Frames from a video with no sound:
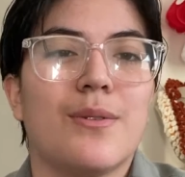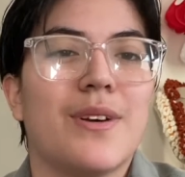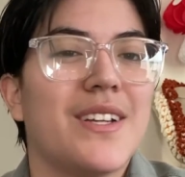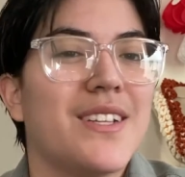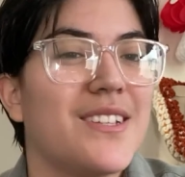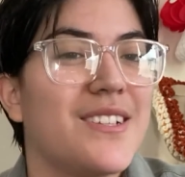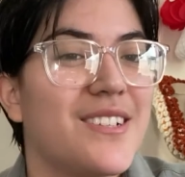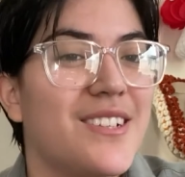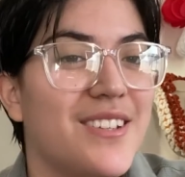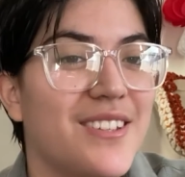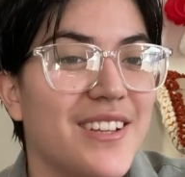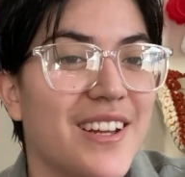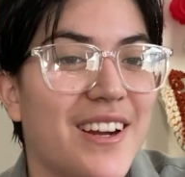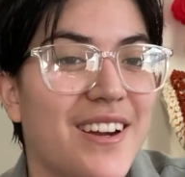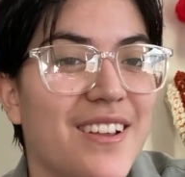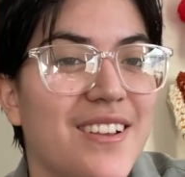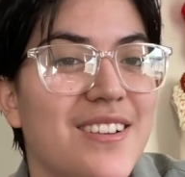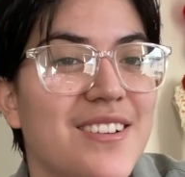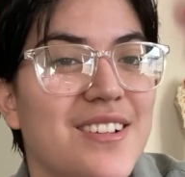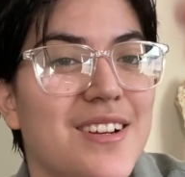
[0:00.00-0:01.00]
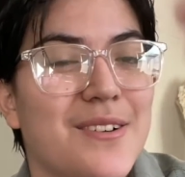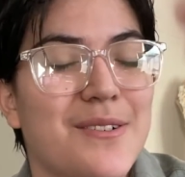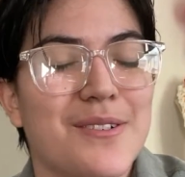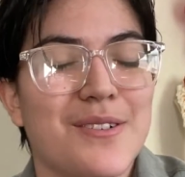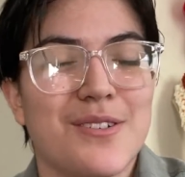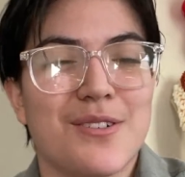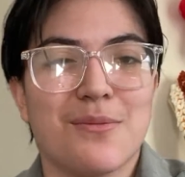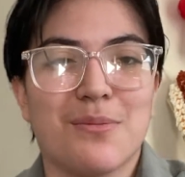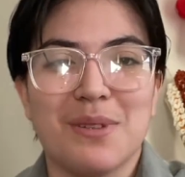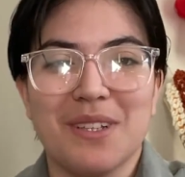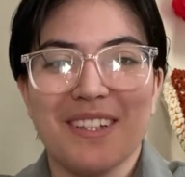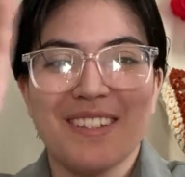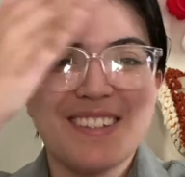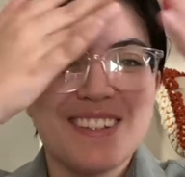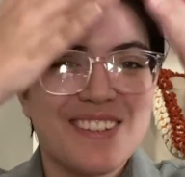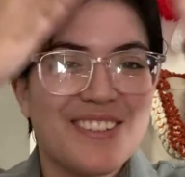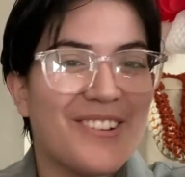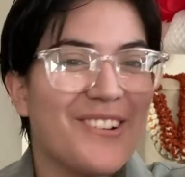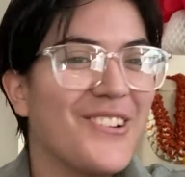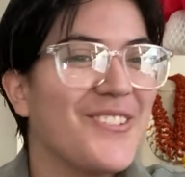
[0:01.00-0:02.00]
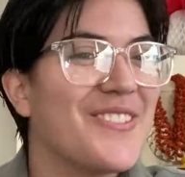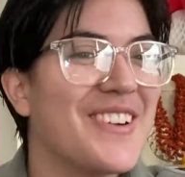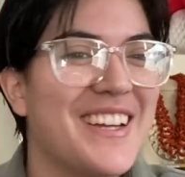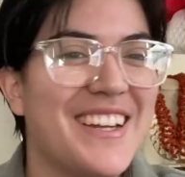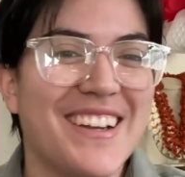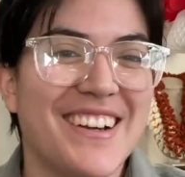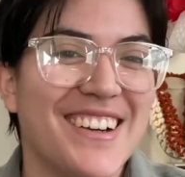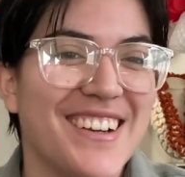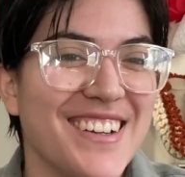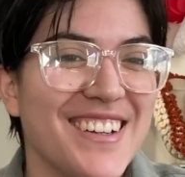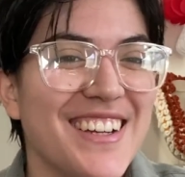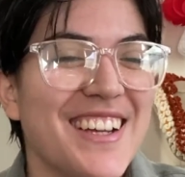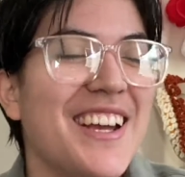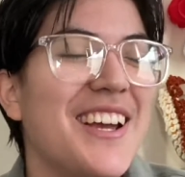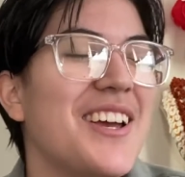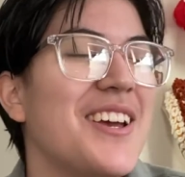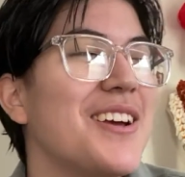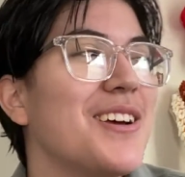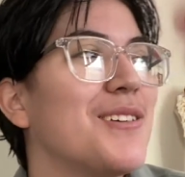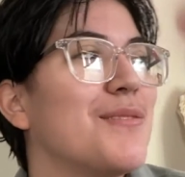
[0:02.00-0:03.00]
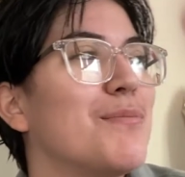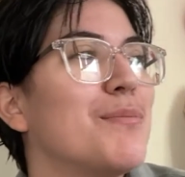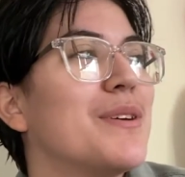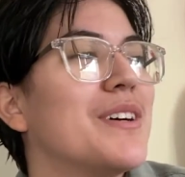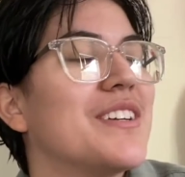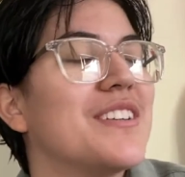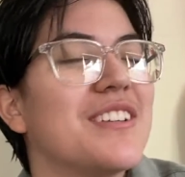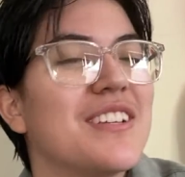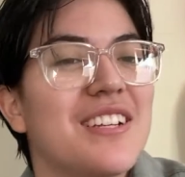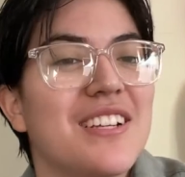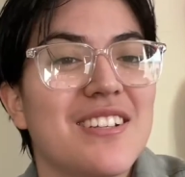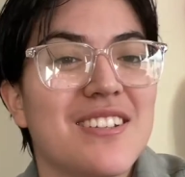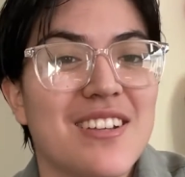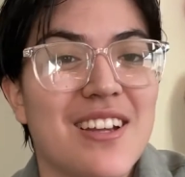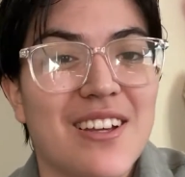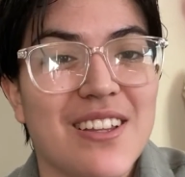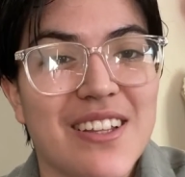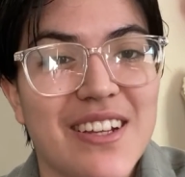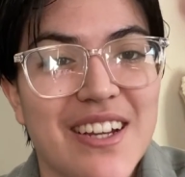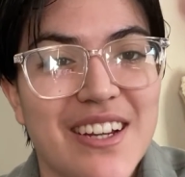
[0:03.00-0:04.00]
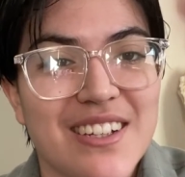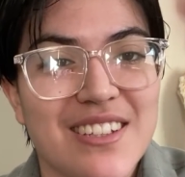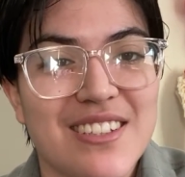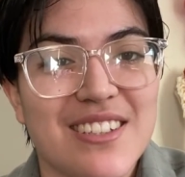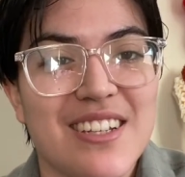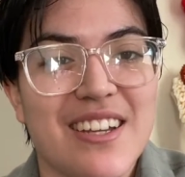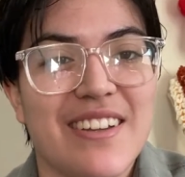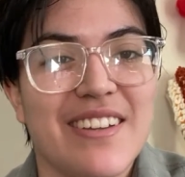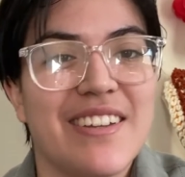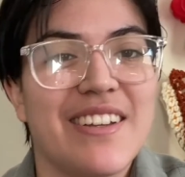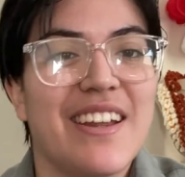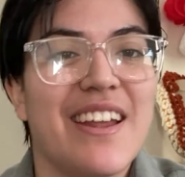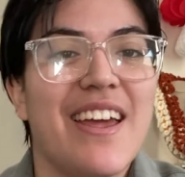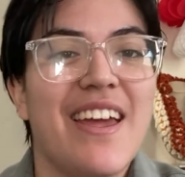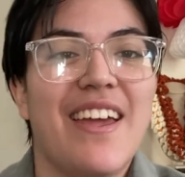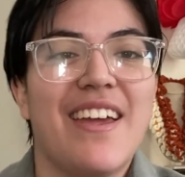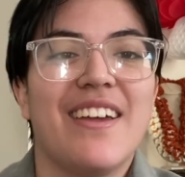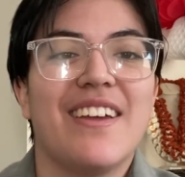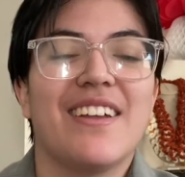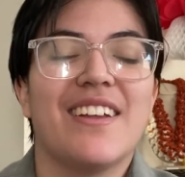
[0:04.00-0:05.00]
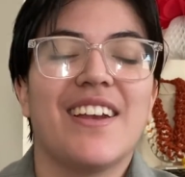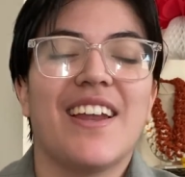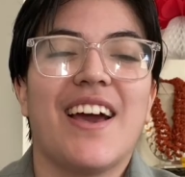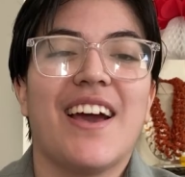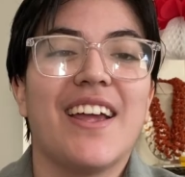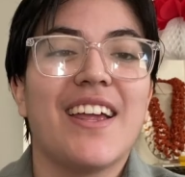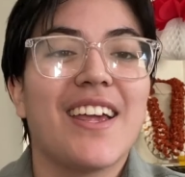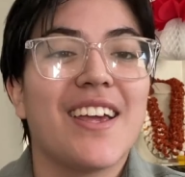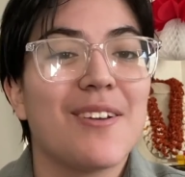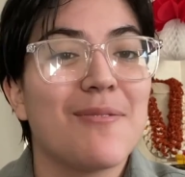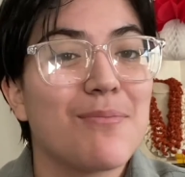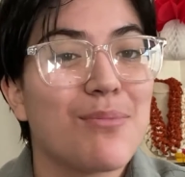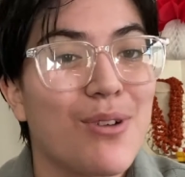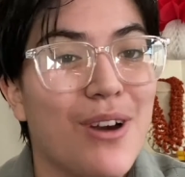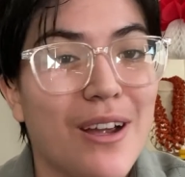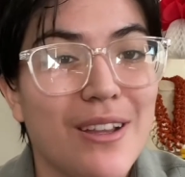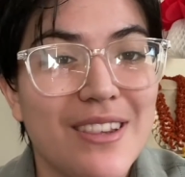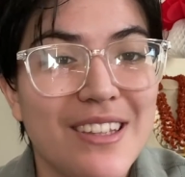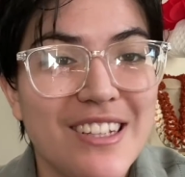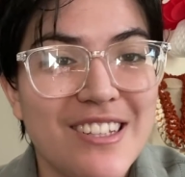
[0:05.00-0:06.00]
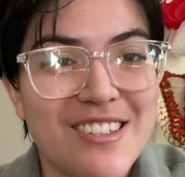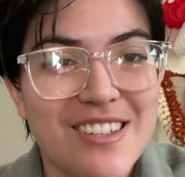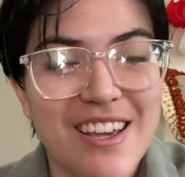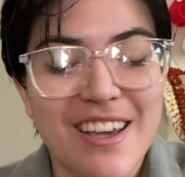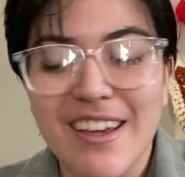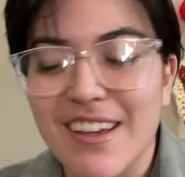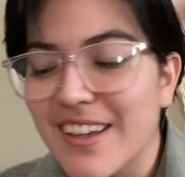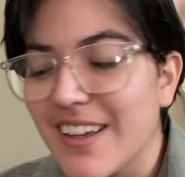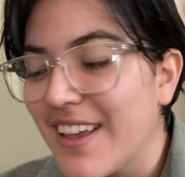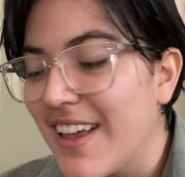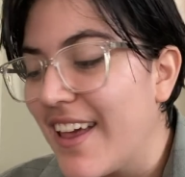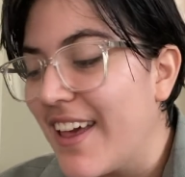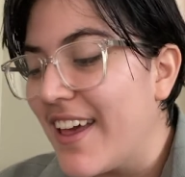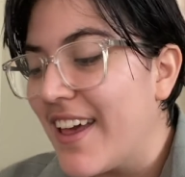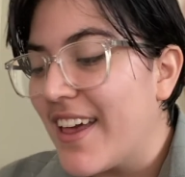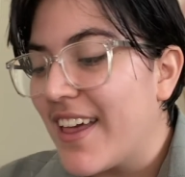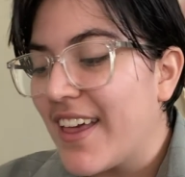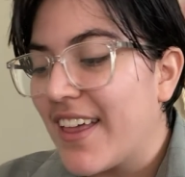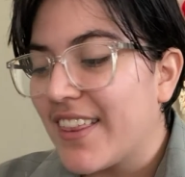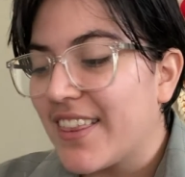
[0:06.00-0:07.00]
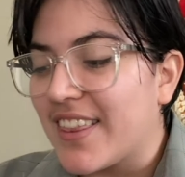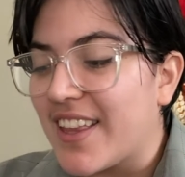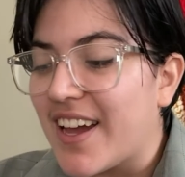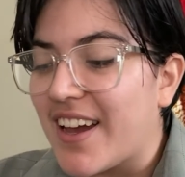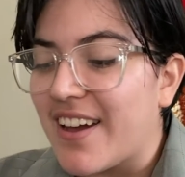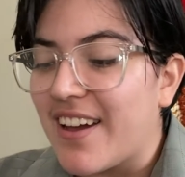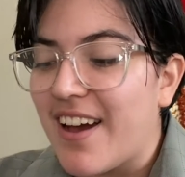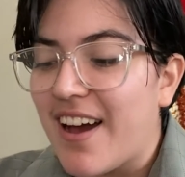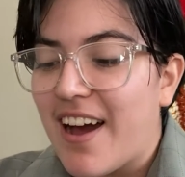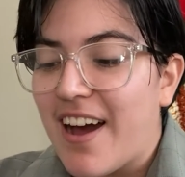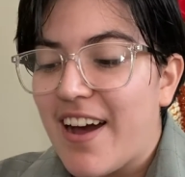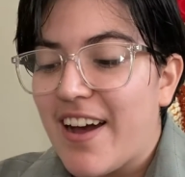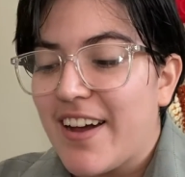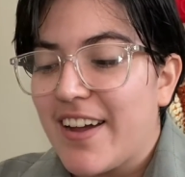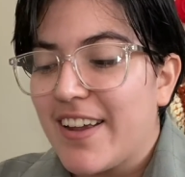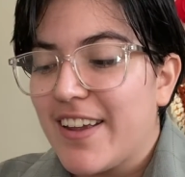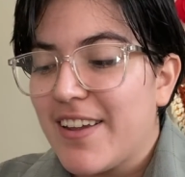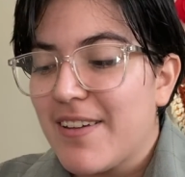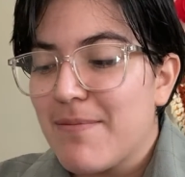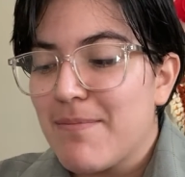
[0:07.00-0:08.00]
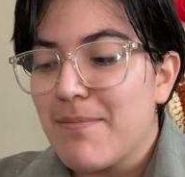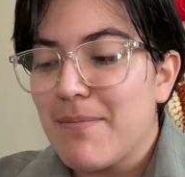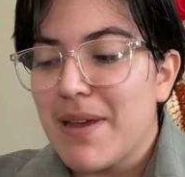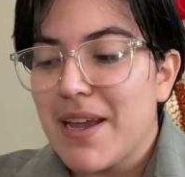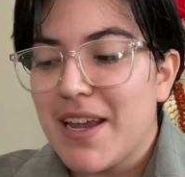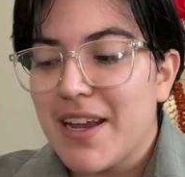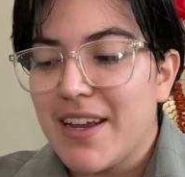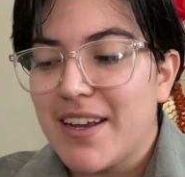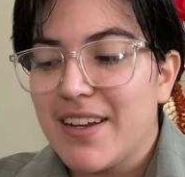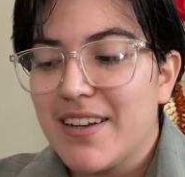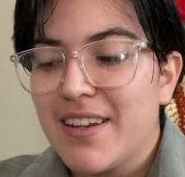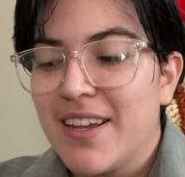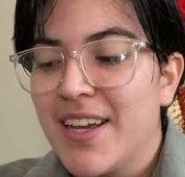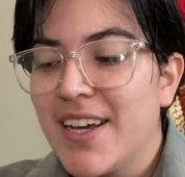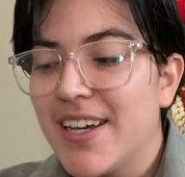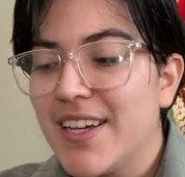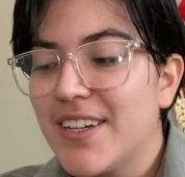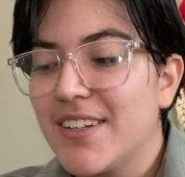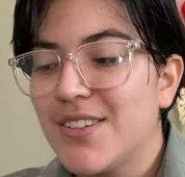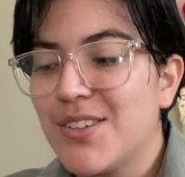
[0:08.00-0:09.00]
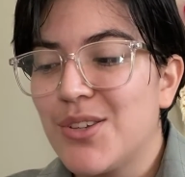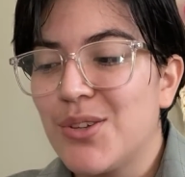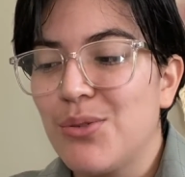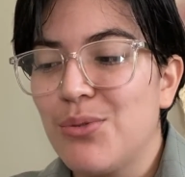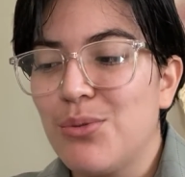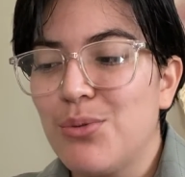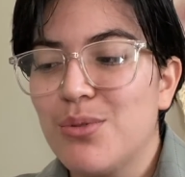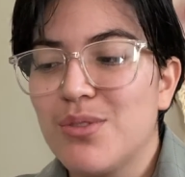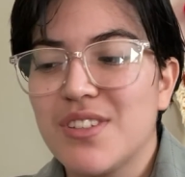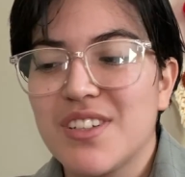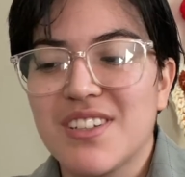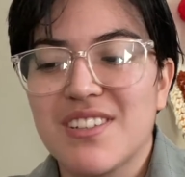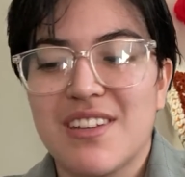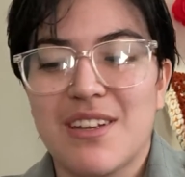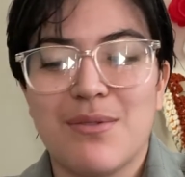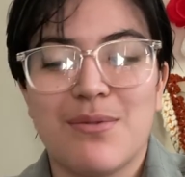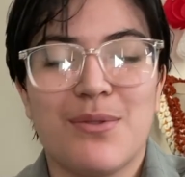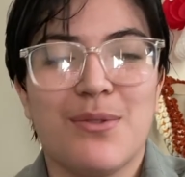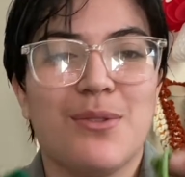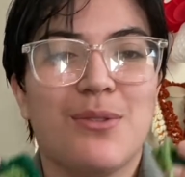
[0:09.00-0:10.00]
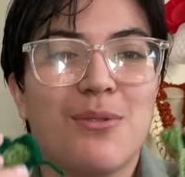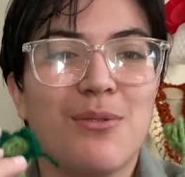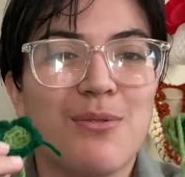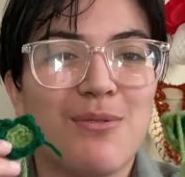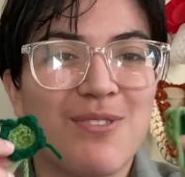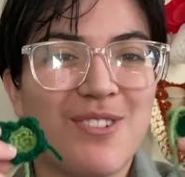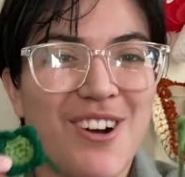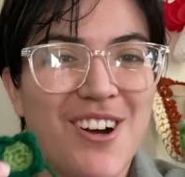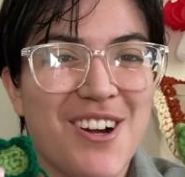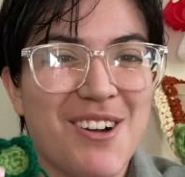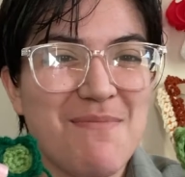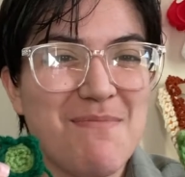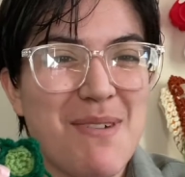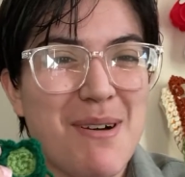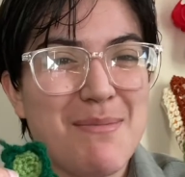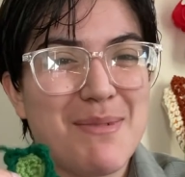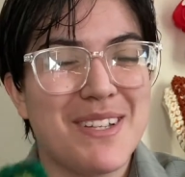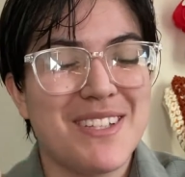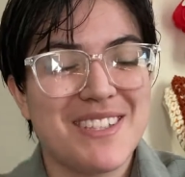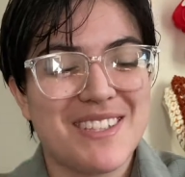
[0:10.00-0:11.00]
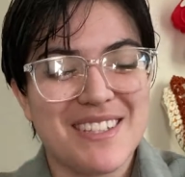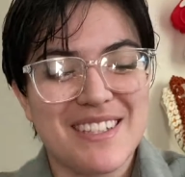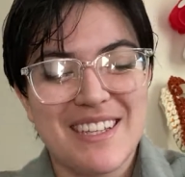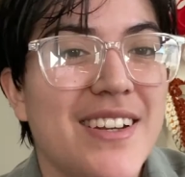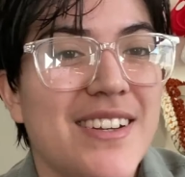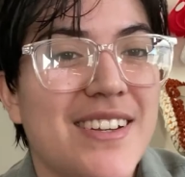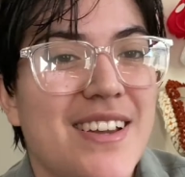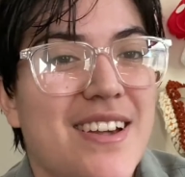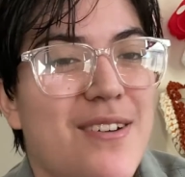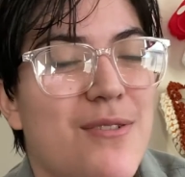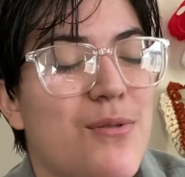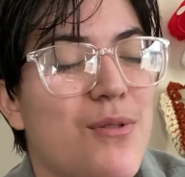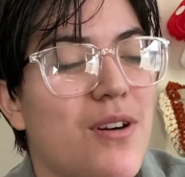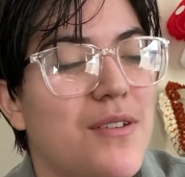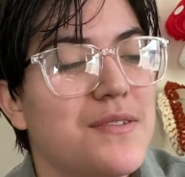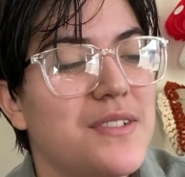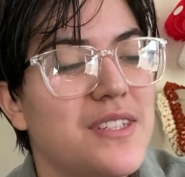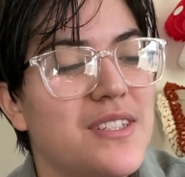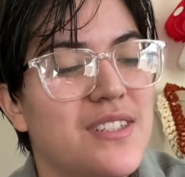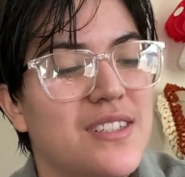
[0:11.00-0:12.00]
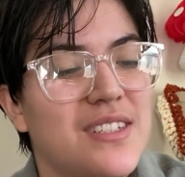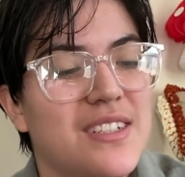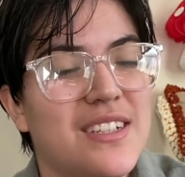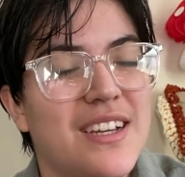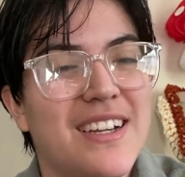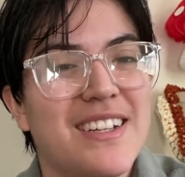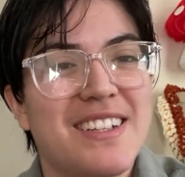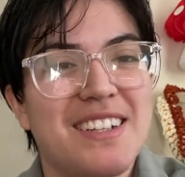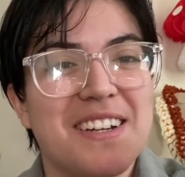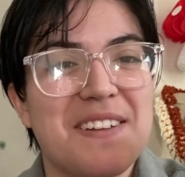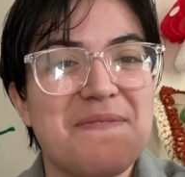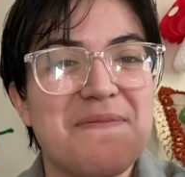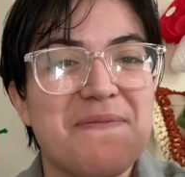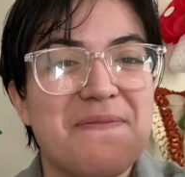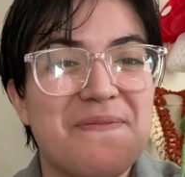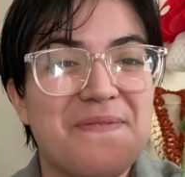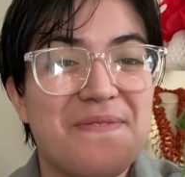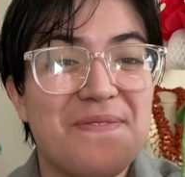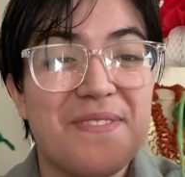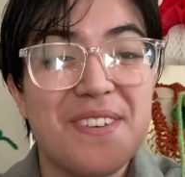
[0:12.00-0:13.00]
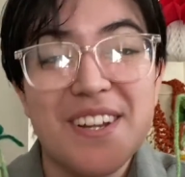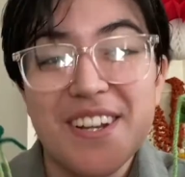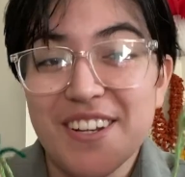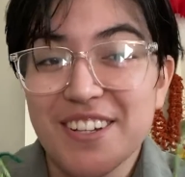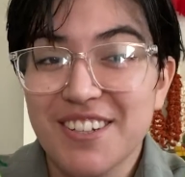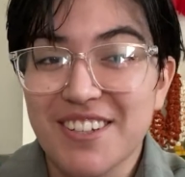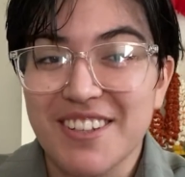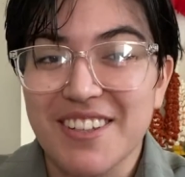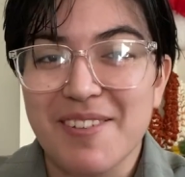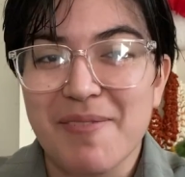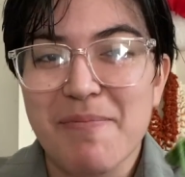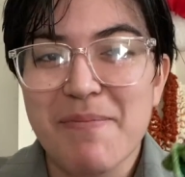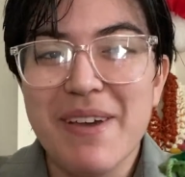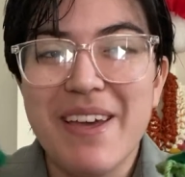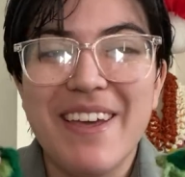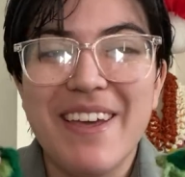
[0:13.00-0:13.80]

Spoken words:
I did just get out of the shower, so please ignore my hair. But it is now the next day, and I can proudly say that I made 2 successful frog poppets. Now, obviously, I didn't finish them.